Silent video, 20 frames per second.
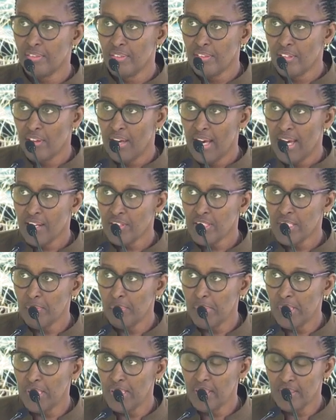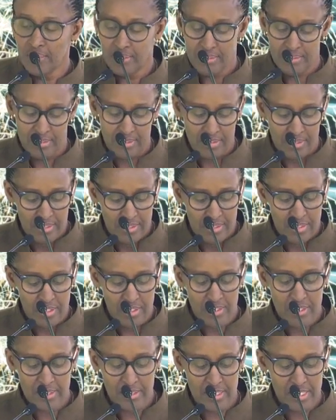the RDB
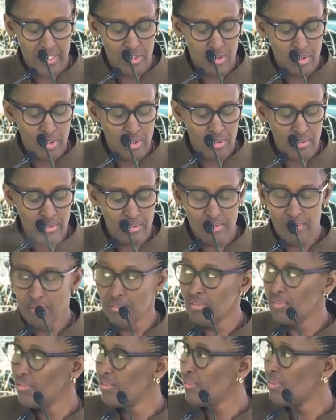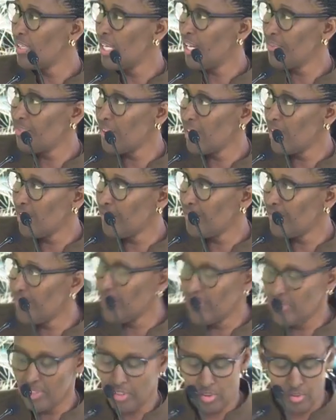CEO, Governor
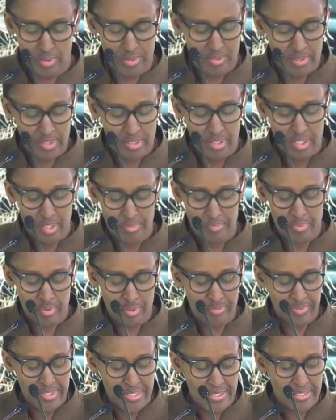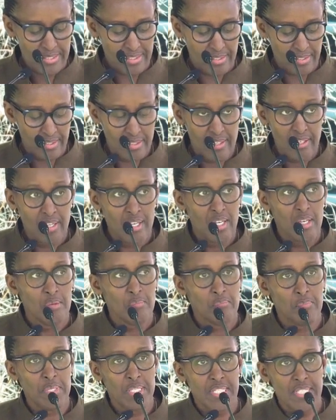of the Northern Province,
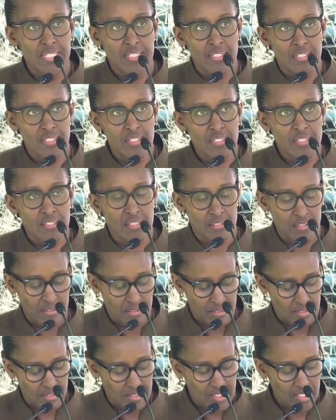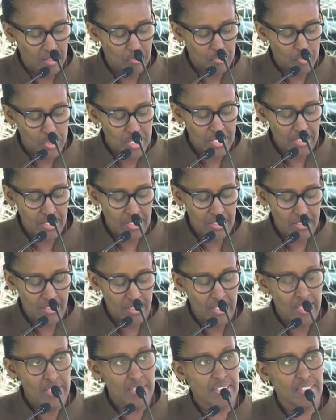ministers here present,
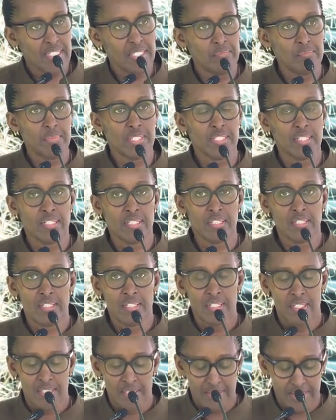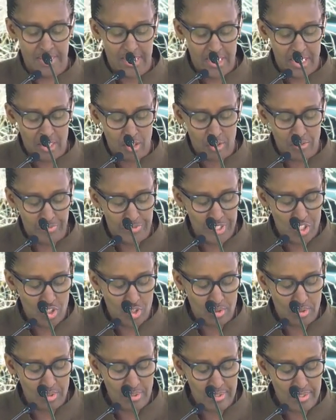esteemed senior
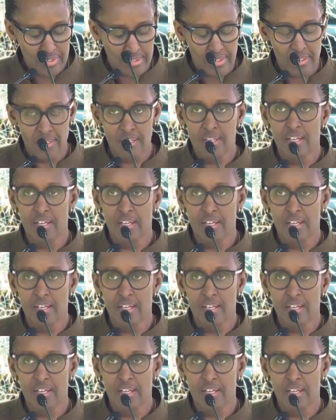officials,